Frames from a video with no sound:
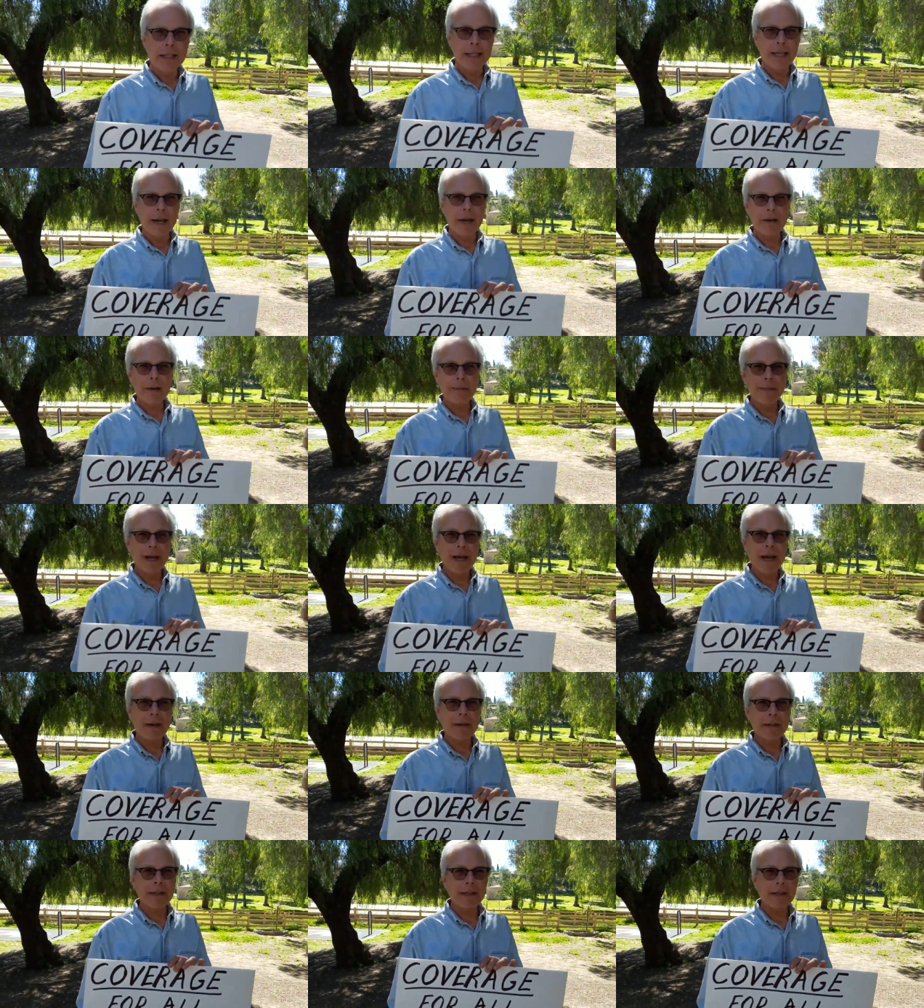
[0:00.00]
care
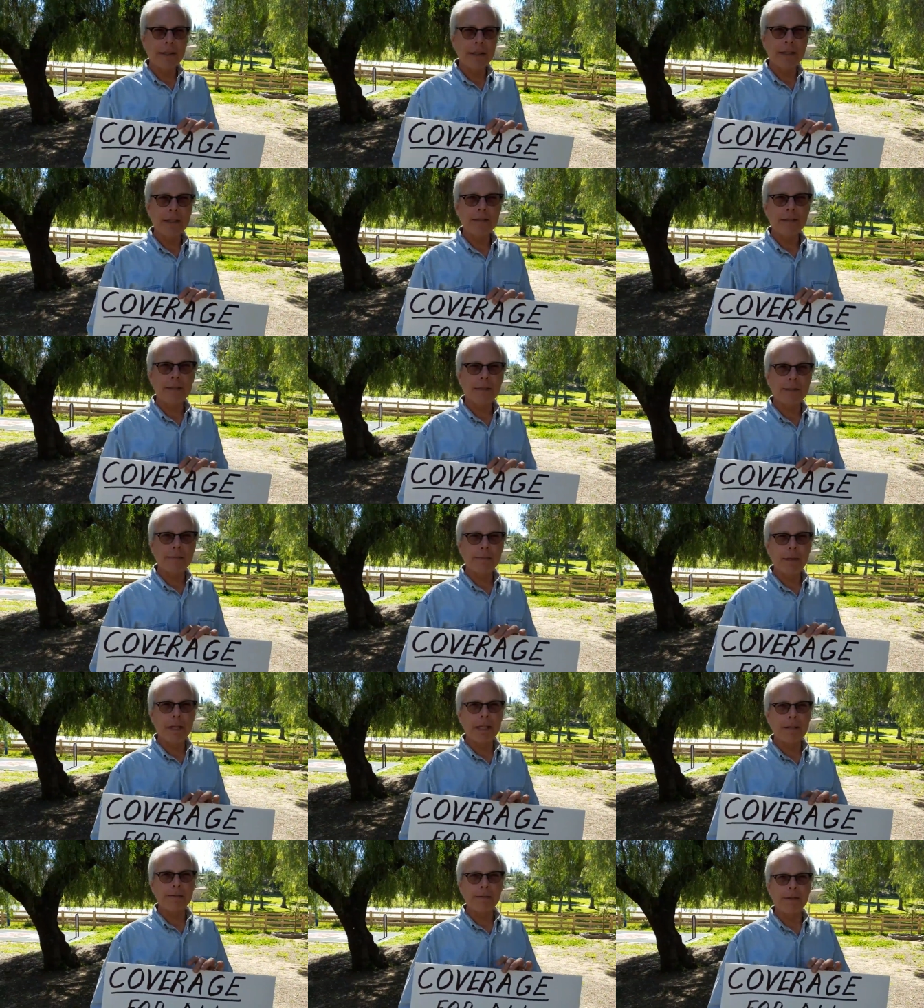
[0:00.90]
about illegals
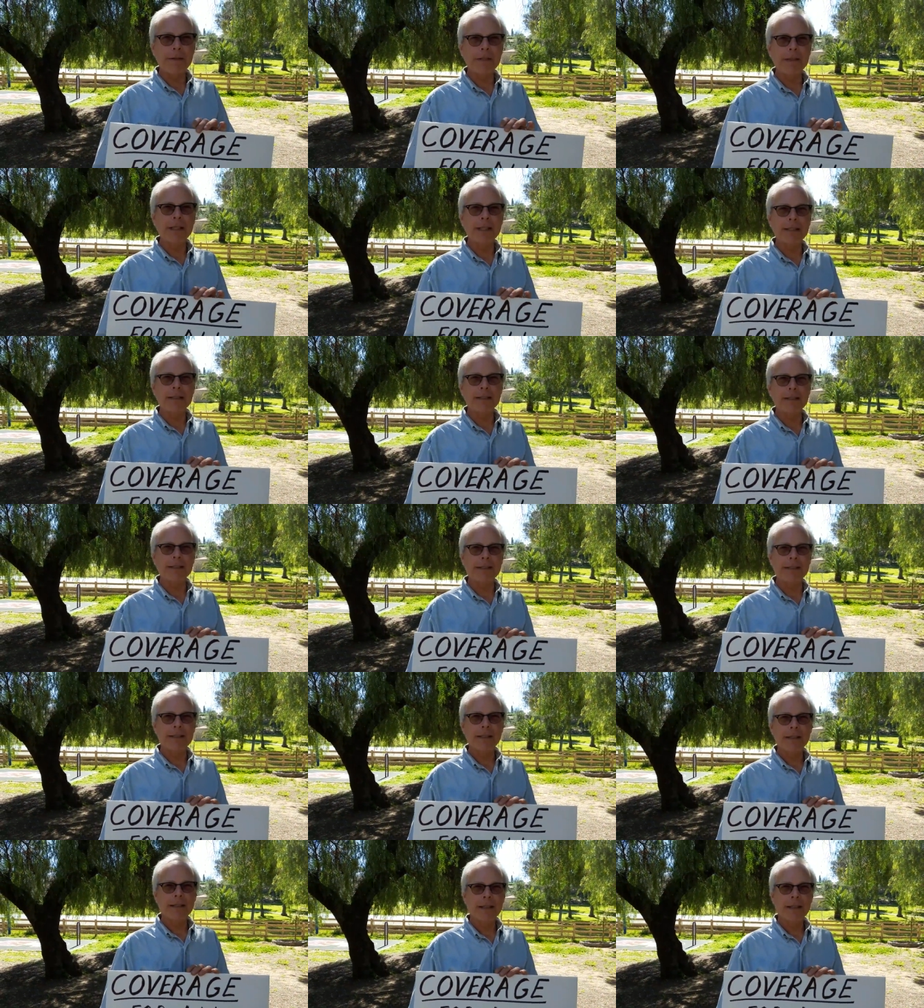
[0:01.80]
pay for
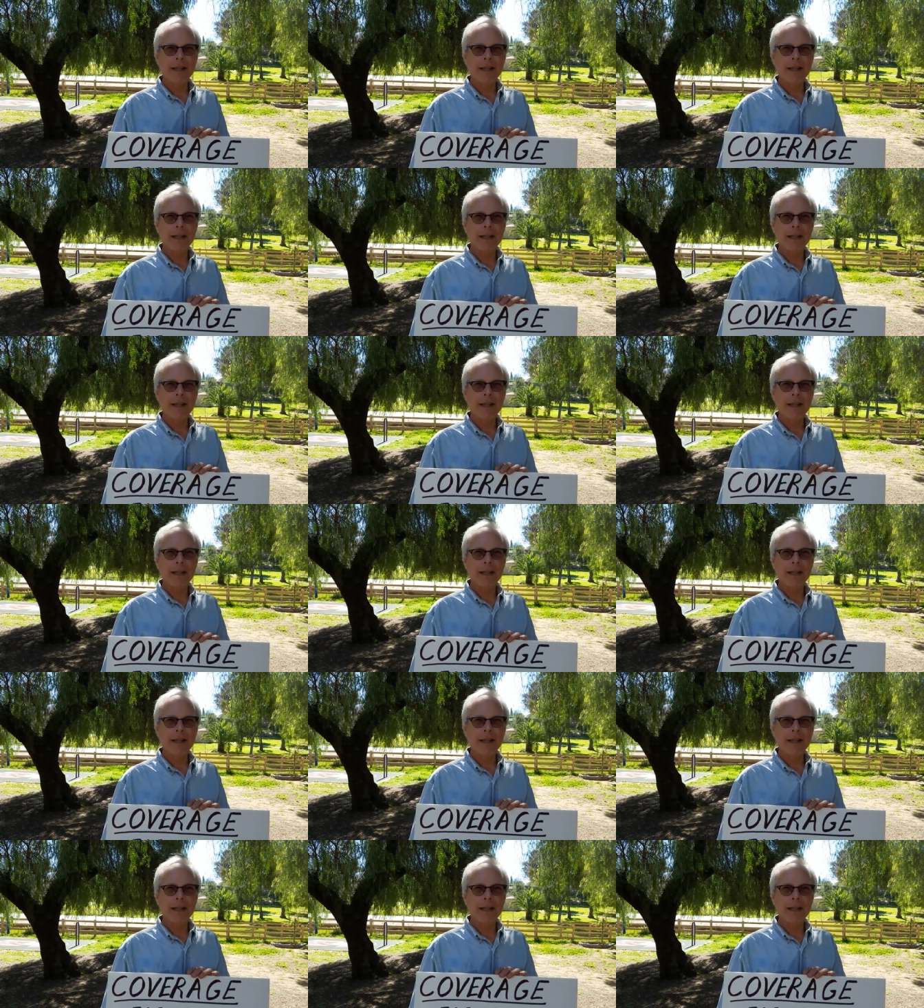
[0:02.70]
illegals.